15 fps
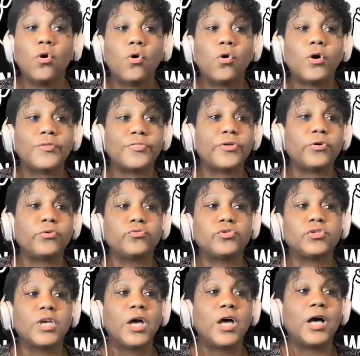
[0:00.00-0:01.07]
or
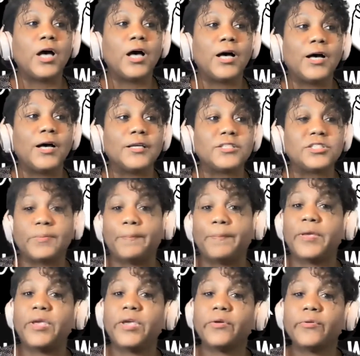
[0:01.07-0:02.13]
those
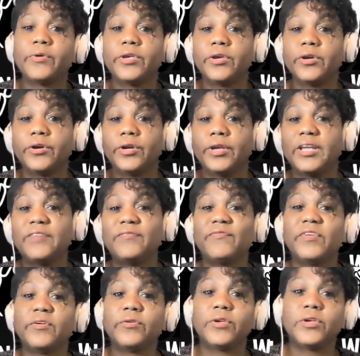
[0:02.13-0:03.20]
superior,
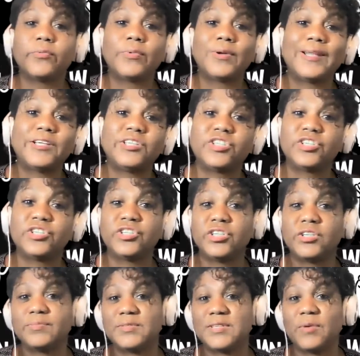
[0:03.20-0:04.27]
inferior
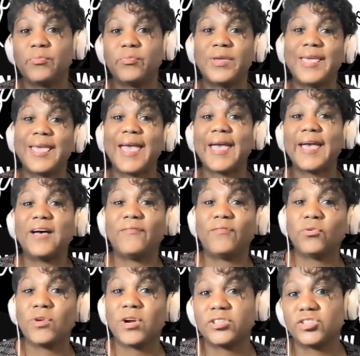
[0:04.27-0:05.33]
relationships that we have
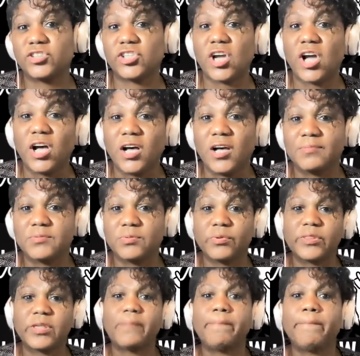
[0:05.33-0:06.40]
on our jobs
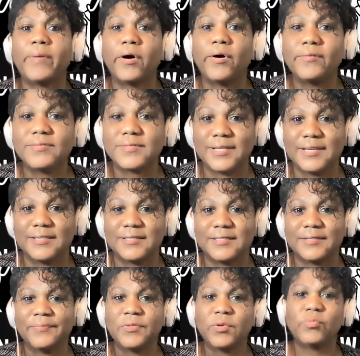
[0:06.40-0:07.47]
with our
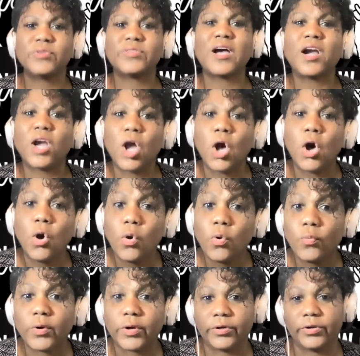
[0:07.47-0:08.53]
bosses, with our
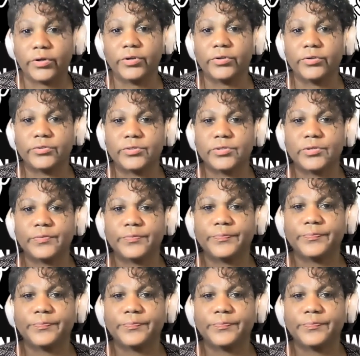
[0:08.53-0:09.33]
coworkers.